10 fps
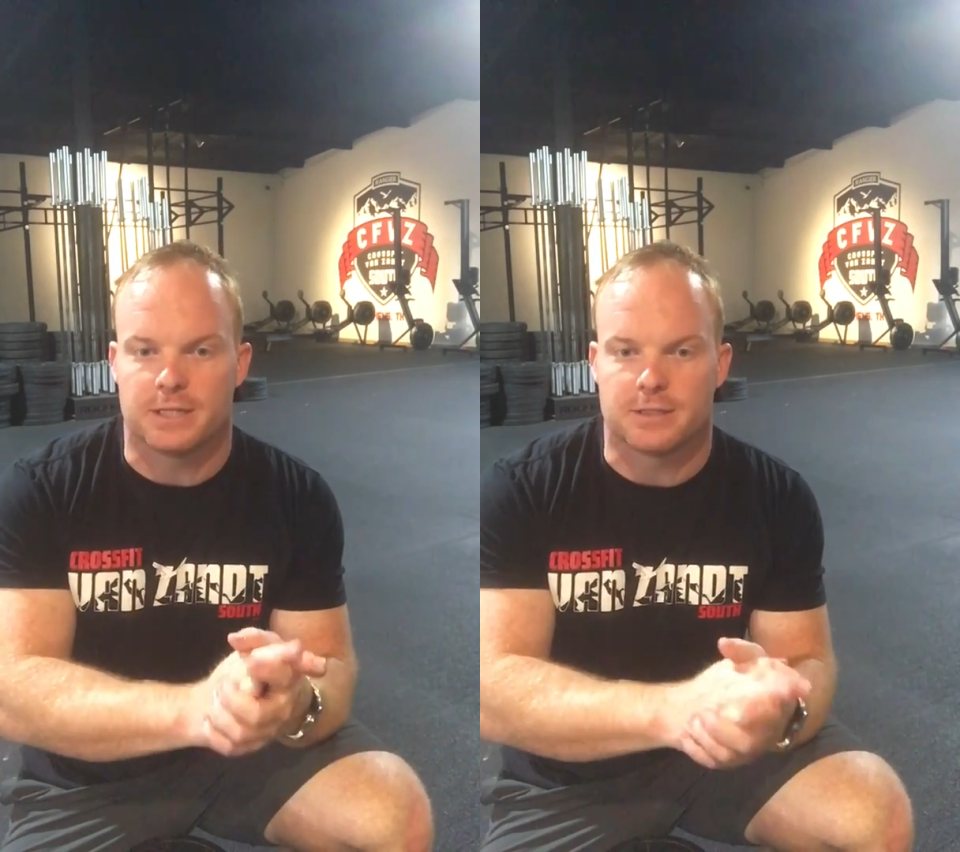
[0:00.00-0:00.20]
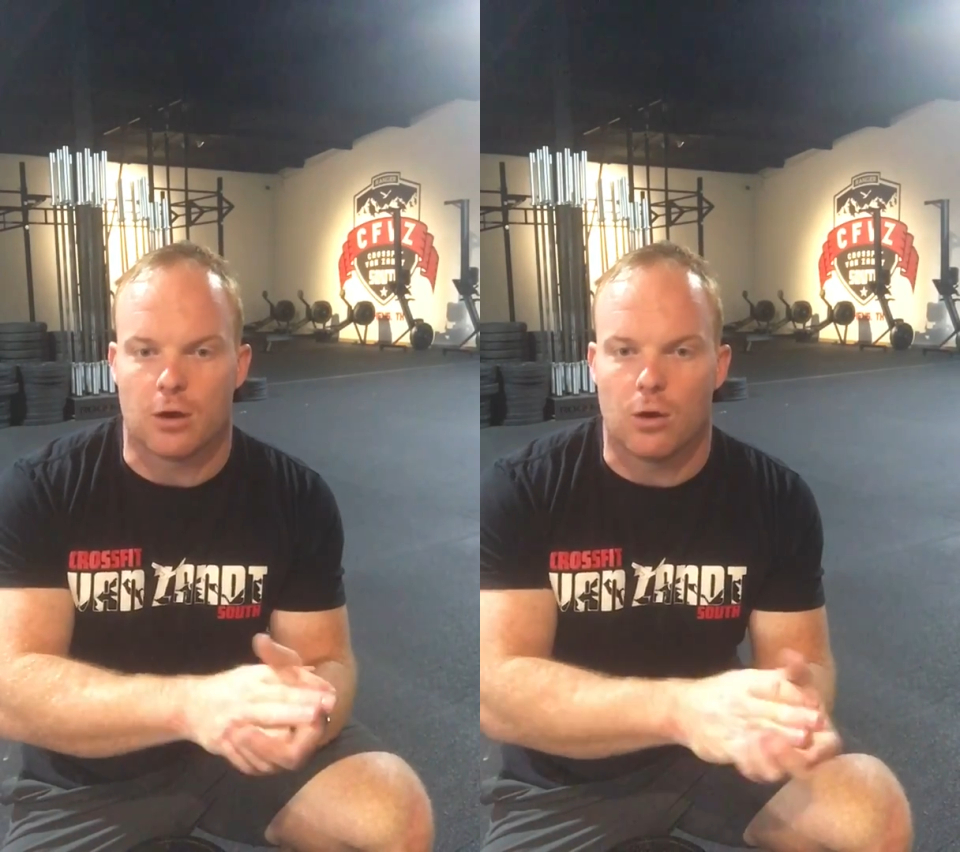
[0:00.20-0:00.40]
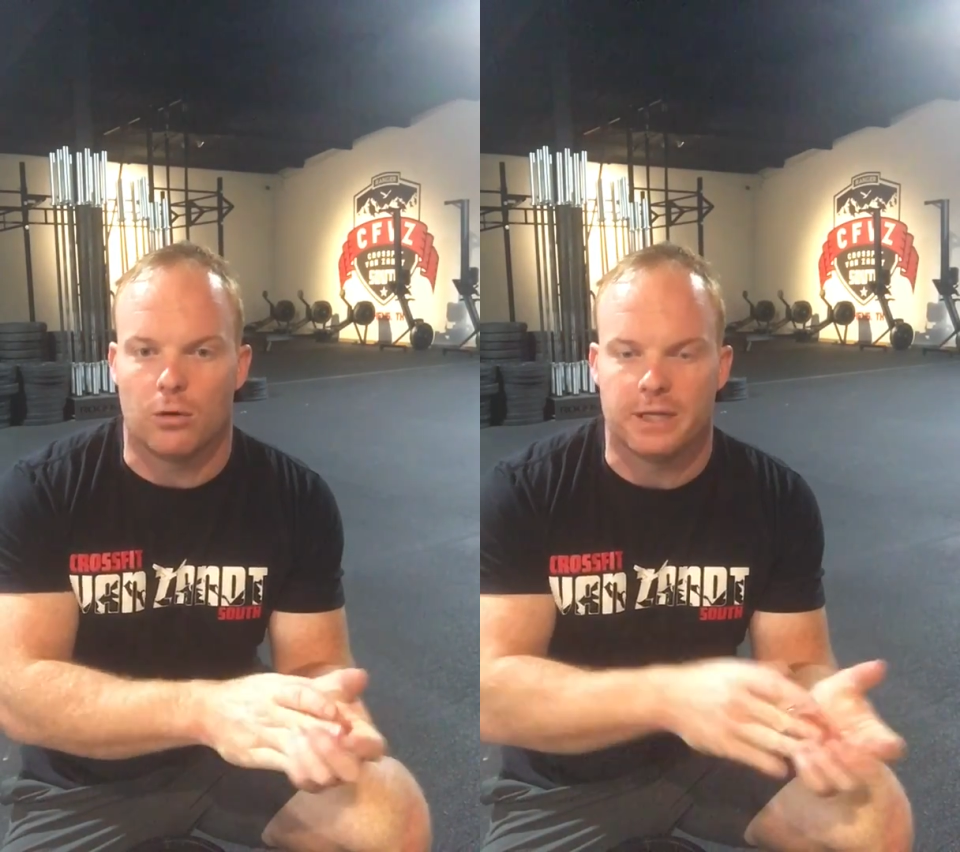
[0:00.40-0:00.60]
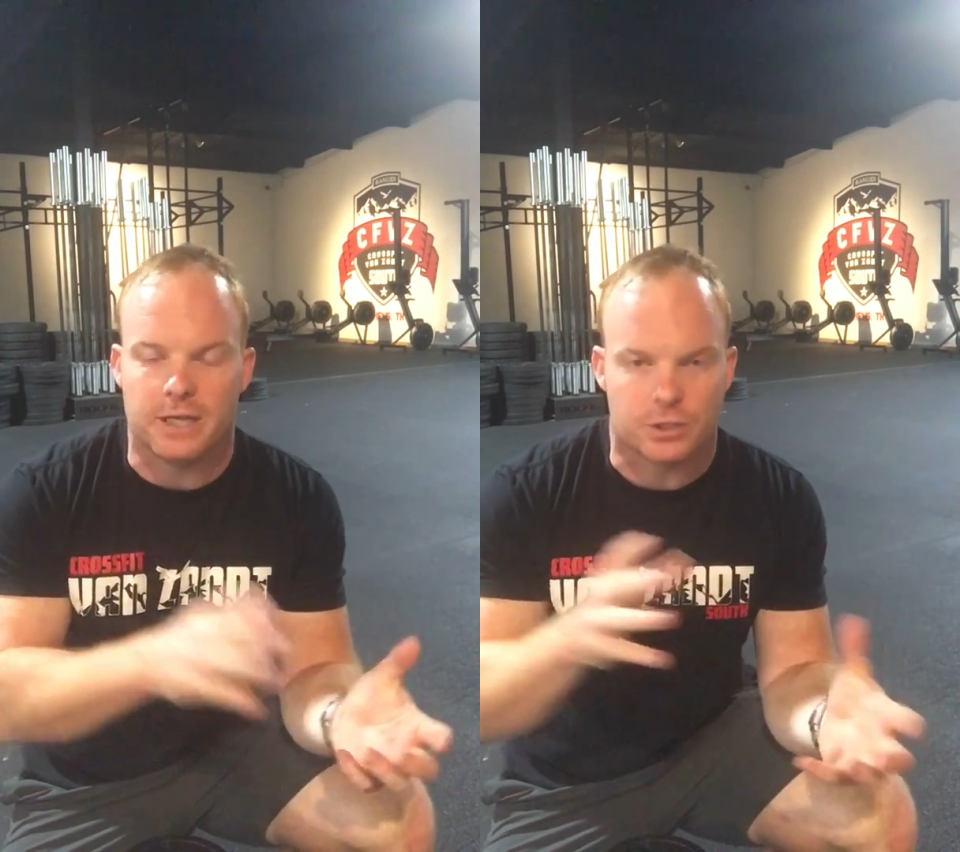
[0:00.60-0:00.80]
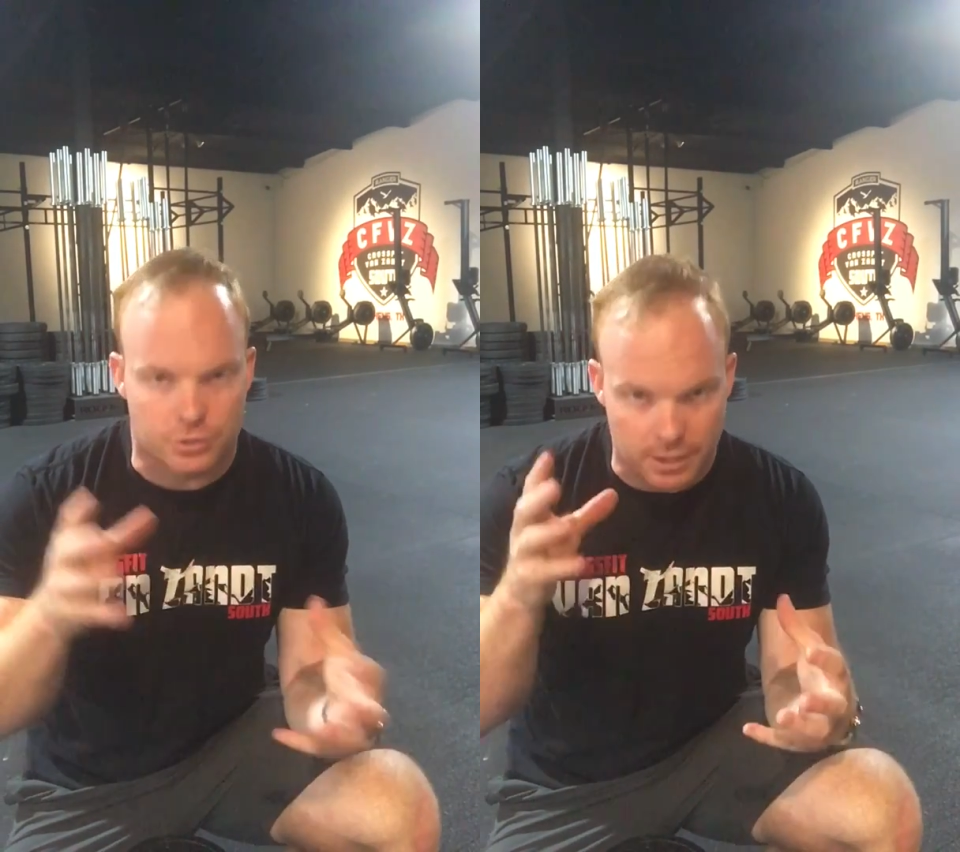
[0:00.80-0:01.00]
is to hold
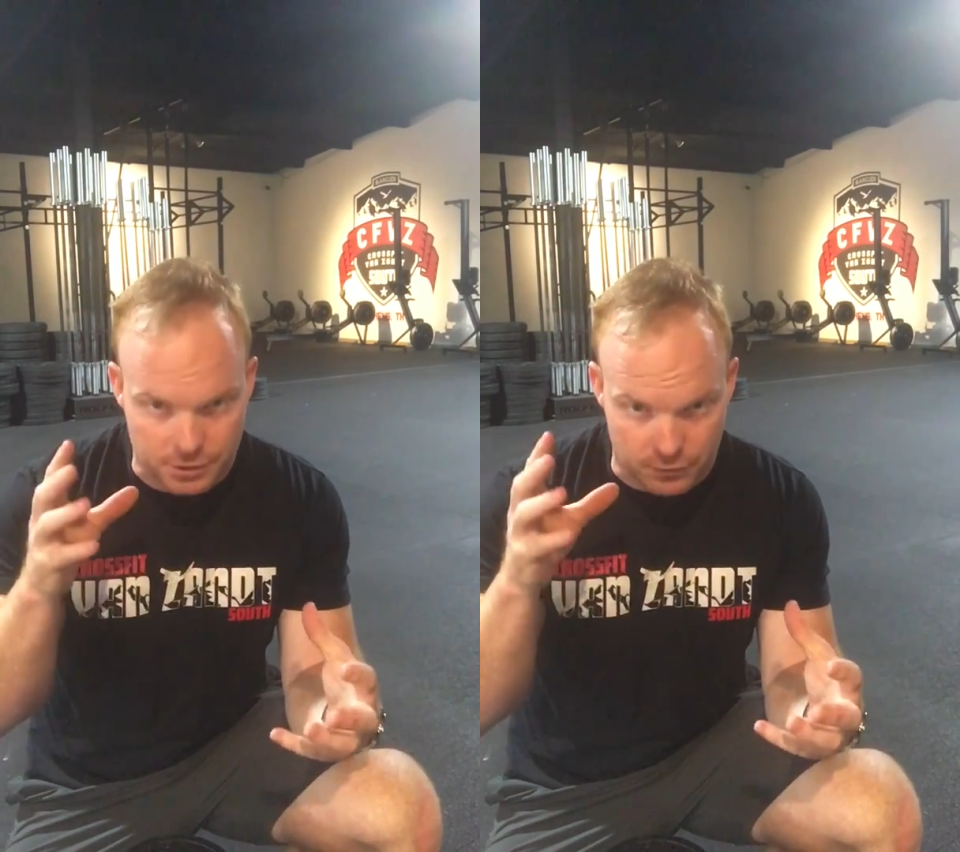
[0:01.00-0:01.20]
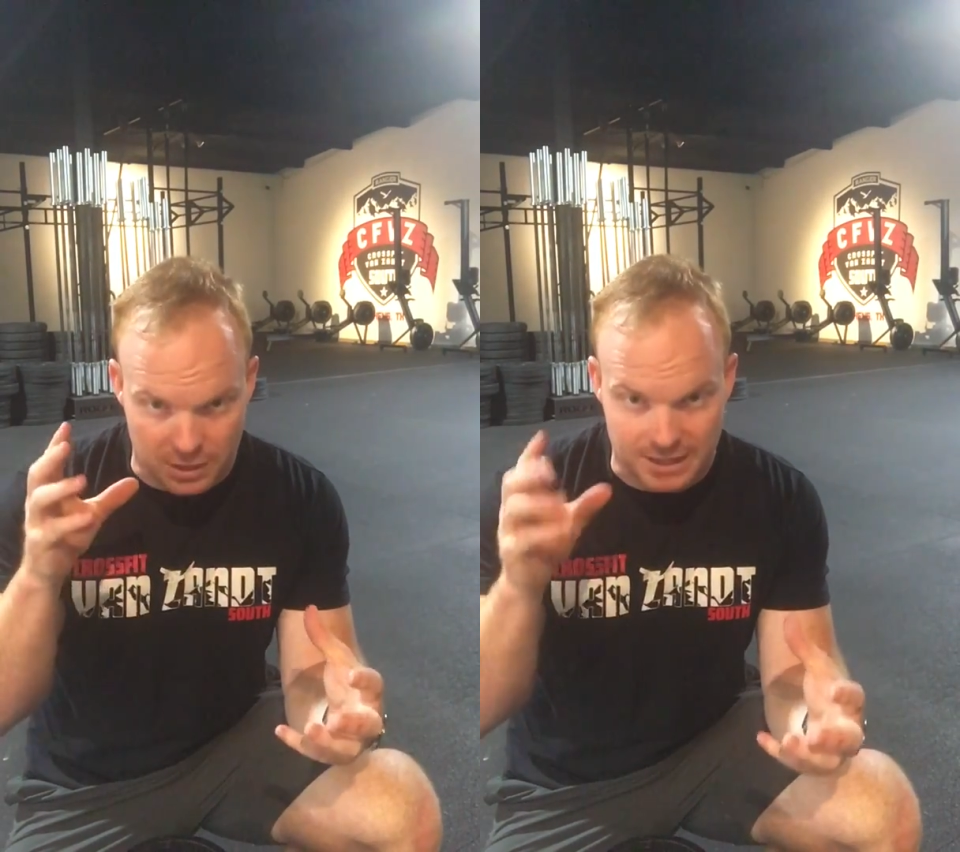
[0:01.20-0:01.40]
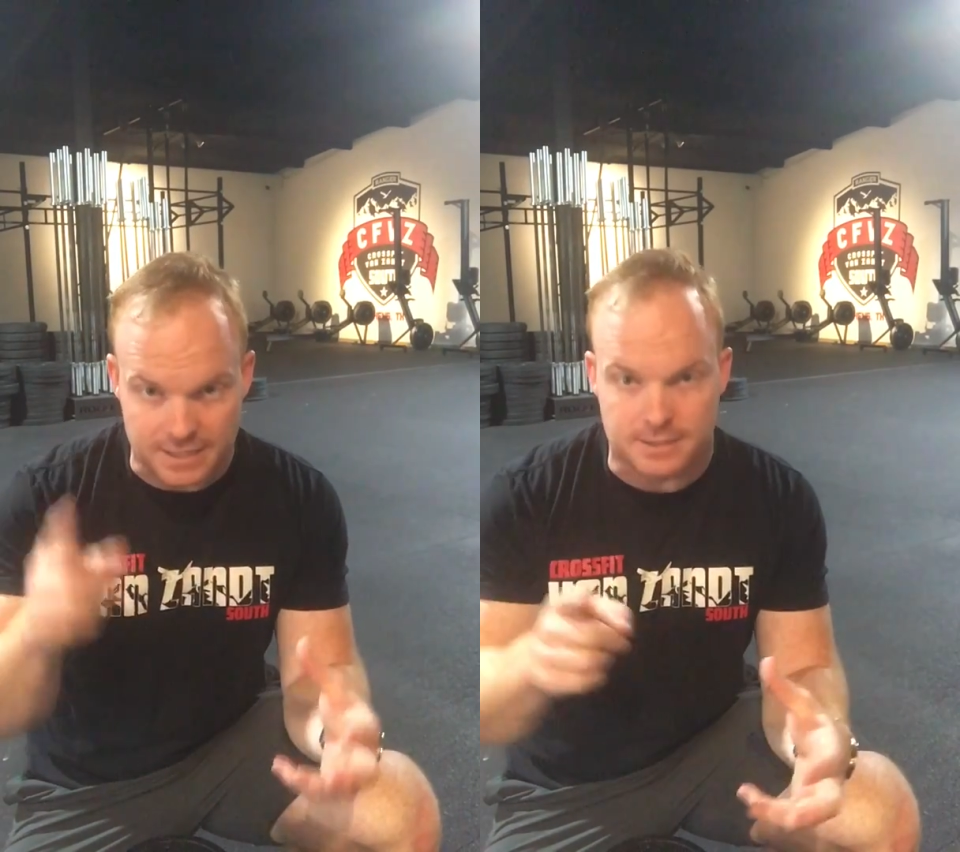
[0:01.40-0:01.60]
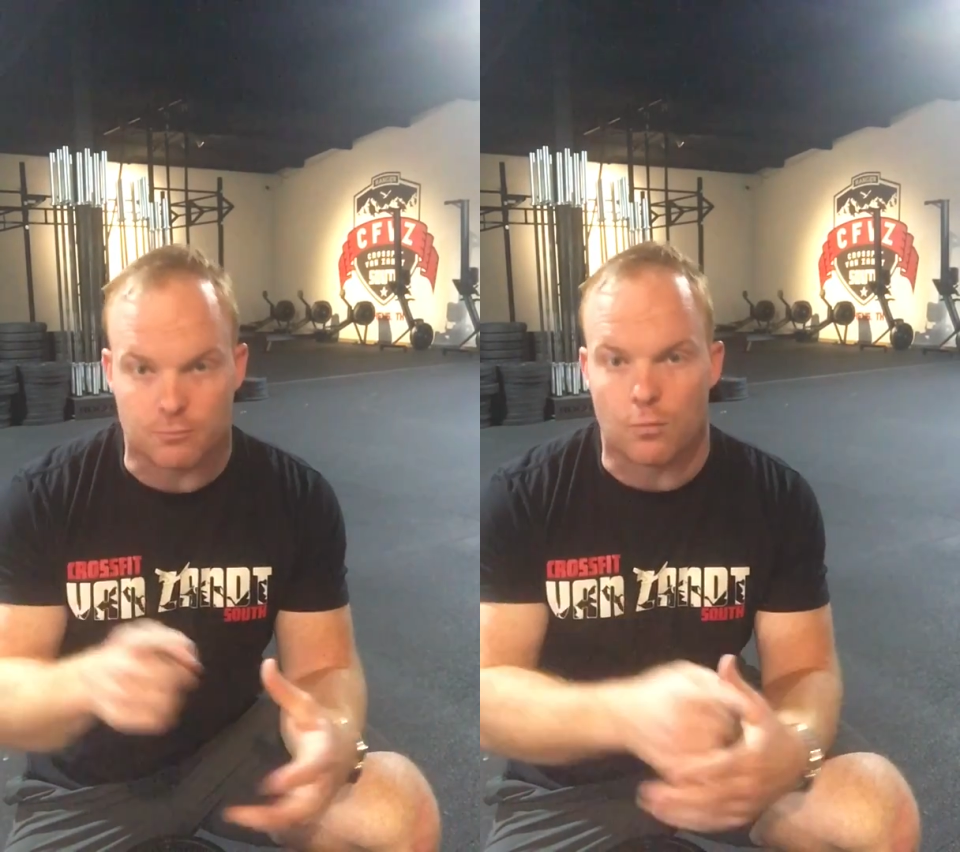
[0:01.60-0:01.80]
each stretch for at least